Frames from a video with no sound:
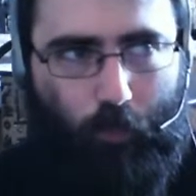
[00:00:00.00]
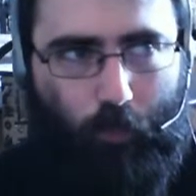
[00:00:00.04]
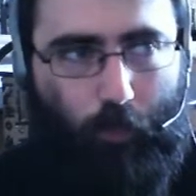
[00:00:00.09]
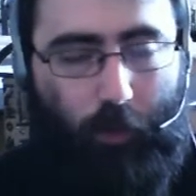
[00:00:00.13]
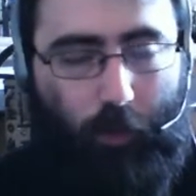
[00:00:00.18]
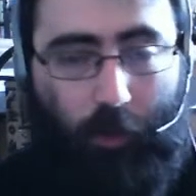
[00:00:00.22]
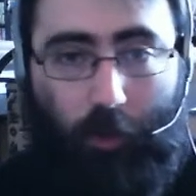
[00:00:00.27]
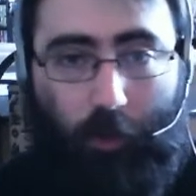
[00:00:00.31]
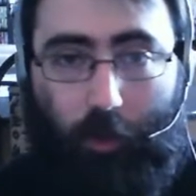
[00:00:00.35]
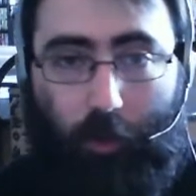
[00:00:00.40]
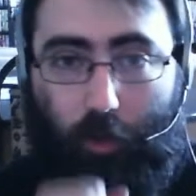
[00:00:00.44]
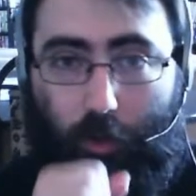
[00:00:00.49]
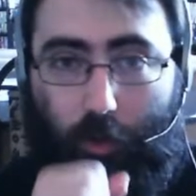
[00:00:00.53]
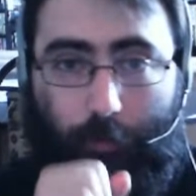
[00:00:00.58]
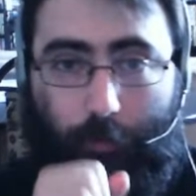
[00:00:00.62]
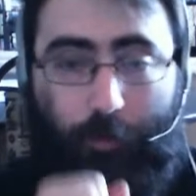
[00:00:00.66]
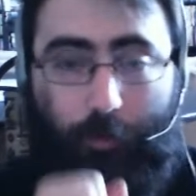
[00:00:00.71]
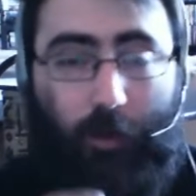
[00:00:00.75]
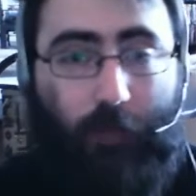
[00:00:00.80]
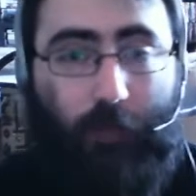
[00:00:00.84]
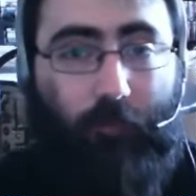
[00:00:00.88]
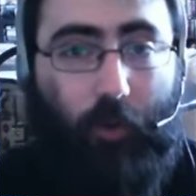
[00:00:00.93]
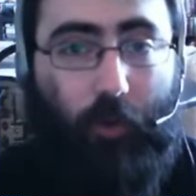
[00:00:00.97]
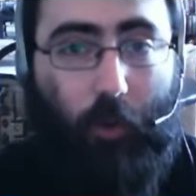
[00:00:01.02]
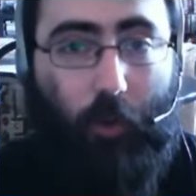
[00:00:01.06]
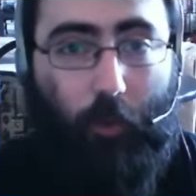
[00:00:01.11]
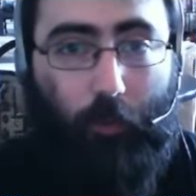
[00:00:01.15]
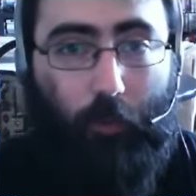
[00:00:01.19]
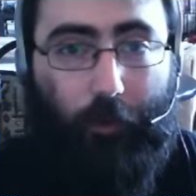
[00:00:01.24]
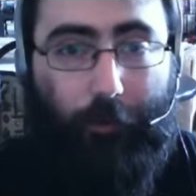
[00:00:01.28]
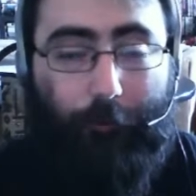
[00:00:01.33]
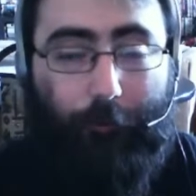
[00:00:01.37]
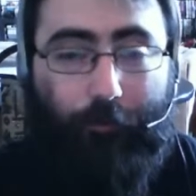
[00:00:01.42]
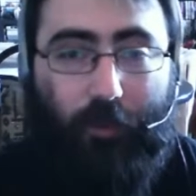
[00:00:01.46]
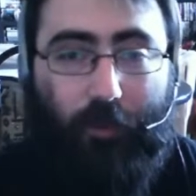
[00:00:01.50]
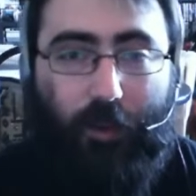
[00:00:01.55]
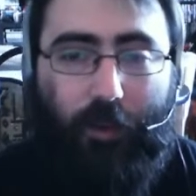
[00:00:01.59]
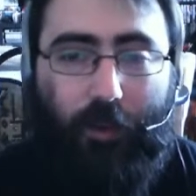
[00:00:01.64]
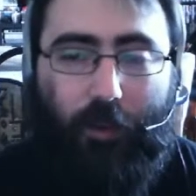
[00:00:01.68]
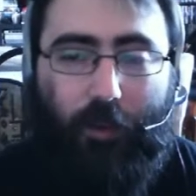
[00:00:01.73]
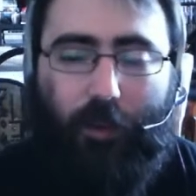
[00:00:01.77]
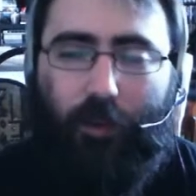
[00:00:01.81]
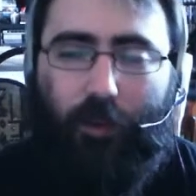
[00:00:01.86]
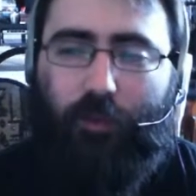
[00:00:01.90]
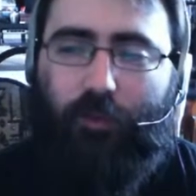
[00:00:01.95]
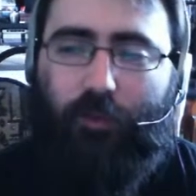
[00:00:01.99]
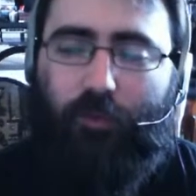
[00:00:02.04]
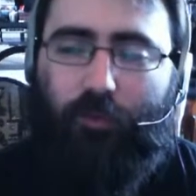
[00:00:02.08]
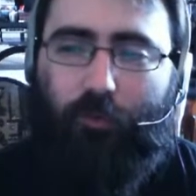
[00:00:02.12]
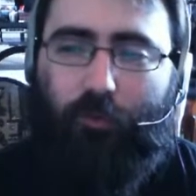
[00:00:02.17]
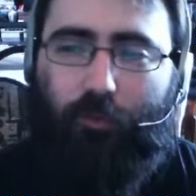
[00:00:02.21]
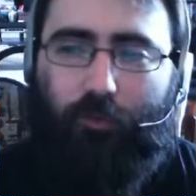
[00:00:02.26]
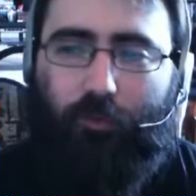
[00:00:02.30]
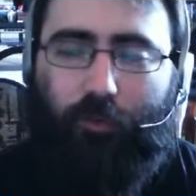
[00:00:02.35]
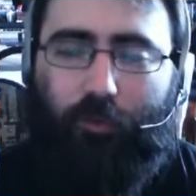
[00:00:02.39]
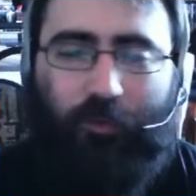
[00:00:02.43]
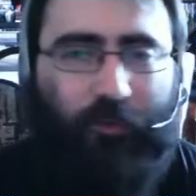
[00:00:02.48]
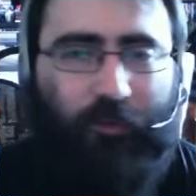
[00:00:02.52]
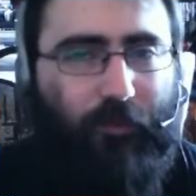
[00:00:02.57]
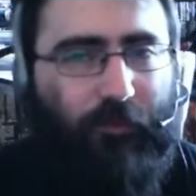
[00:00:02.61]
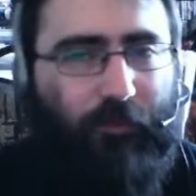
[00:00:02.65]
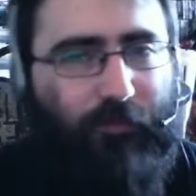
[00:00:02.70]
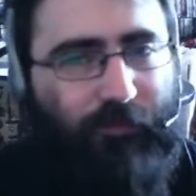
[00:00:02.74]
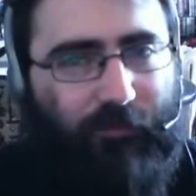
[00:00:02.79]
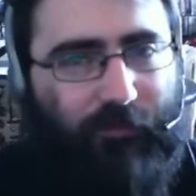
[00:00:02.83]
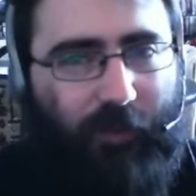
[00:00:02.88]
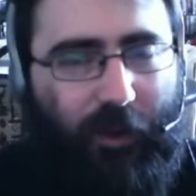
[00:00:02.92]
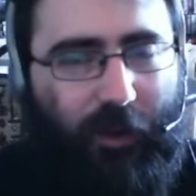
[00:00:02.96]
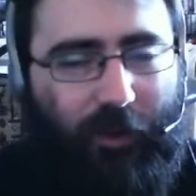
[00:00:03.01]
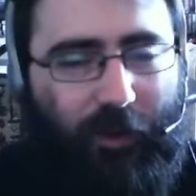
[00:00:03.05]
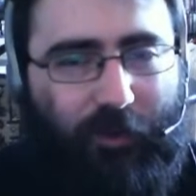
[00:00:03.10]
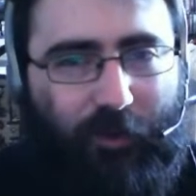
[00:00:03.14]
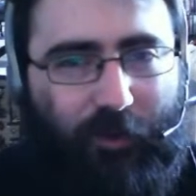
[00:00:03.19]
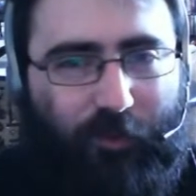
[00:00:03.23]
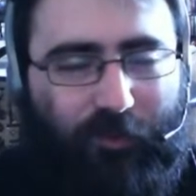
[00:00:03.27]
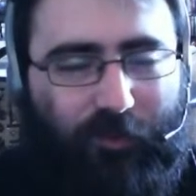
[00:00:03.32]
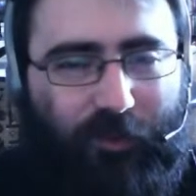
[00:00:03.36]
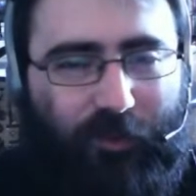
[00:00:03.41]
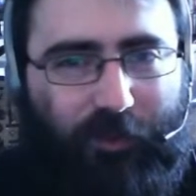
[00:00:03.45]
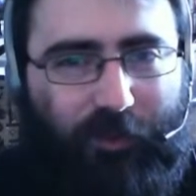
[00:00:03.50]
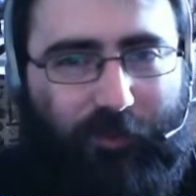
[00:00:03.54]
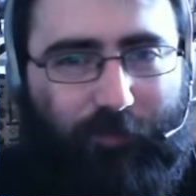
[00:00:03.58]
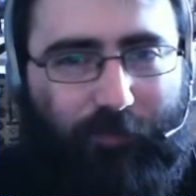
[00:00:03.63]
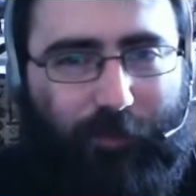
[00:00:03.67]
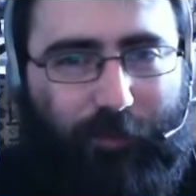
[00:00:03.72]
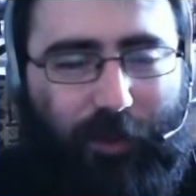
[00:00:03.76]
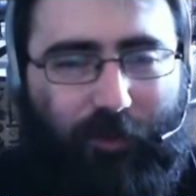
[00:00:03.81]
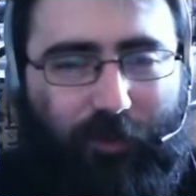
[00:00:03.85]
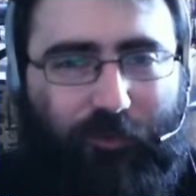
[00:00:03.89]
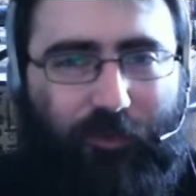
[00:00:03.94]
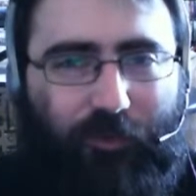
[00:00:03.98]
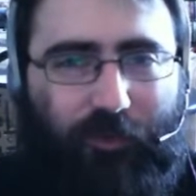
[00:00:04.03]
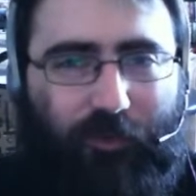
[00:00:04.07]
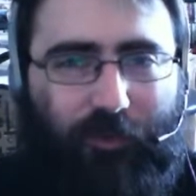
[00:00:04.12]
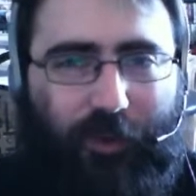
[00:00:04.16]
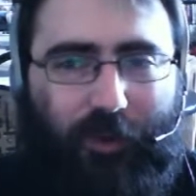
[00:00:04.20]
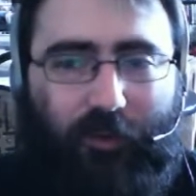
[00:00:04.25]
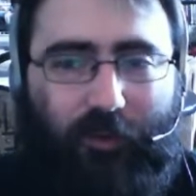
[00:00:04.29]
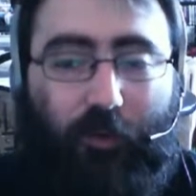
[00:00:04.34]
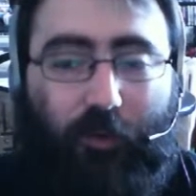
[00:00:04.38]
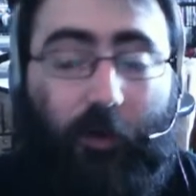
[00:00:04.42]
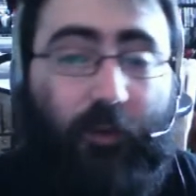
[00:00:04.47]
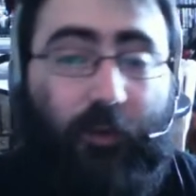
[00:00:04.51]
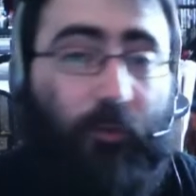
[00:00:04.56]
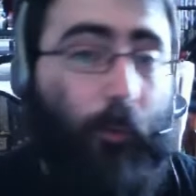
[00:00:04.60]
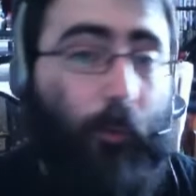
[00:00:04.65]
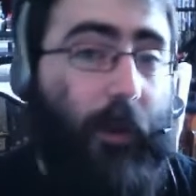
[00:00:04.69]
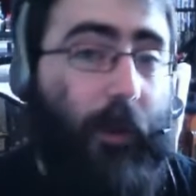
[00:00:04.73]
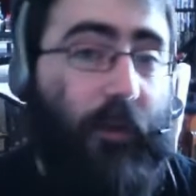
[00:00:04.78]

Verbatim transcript: Oh, I've been having cola. It's just diagnosing patients, and it's on its way.